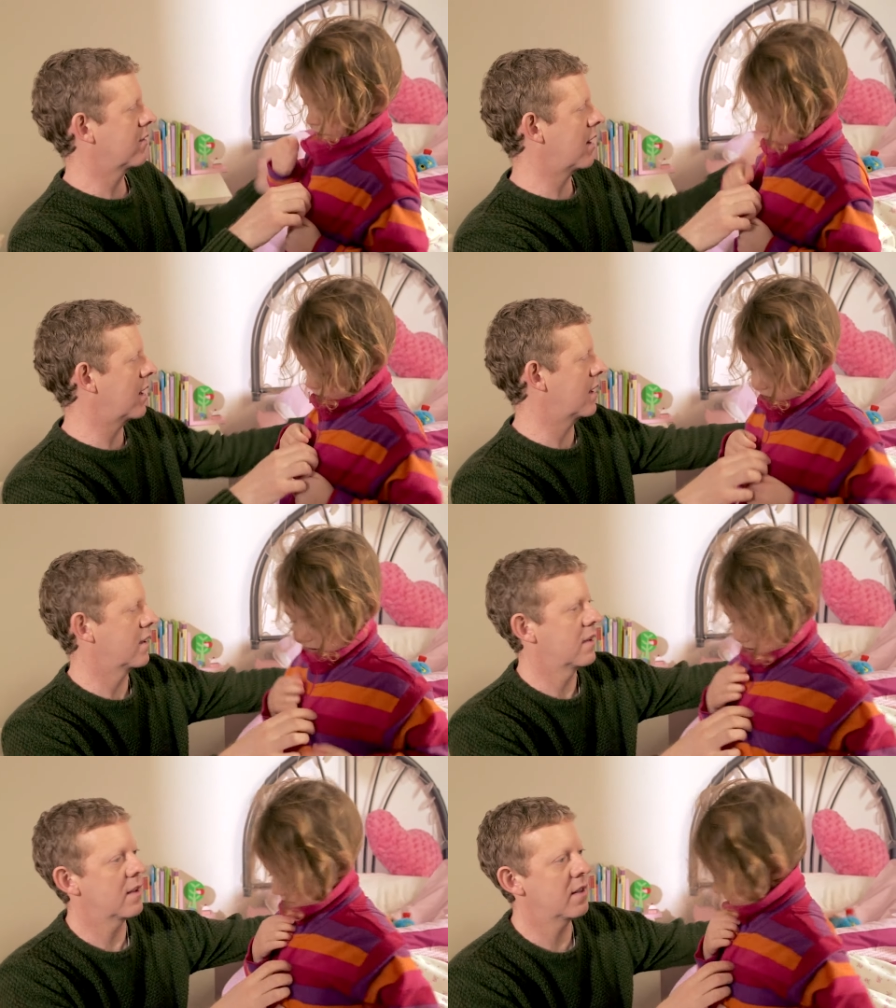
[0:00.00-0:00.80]
Right.
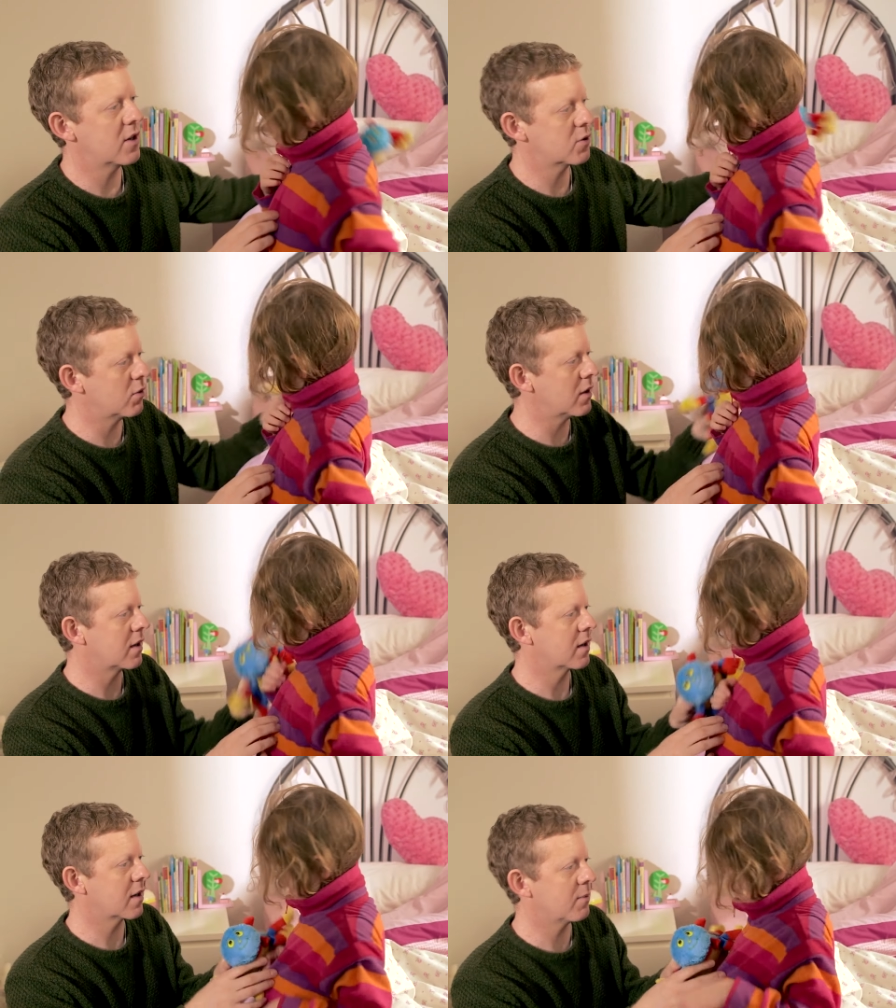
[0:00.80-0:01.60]
And there's
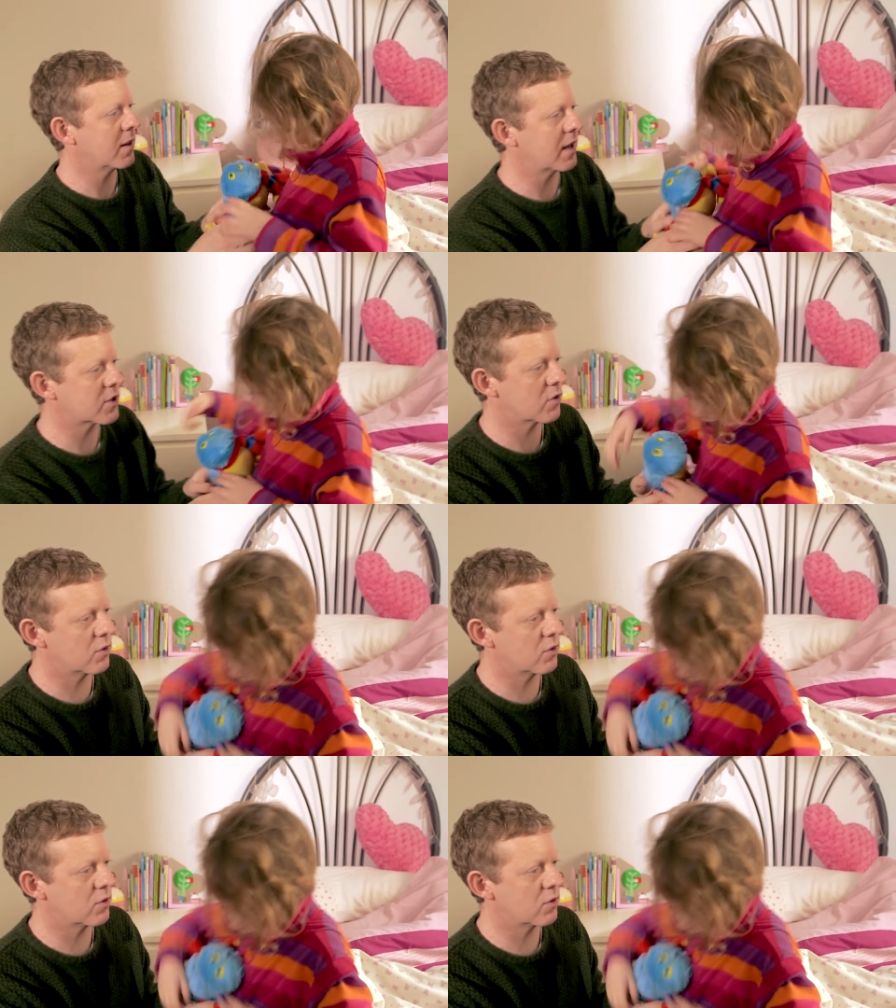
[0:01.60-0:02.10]
Woolly. Come on, let's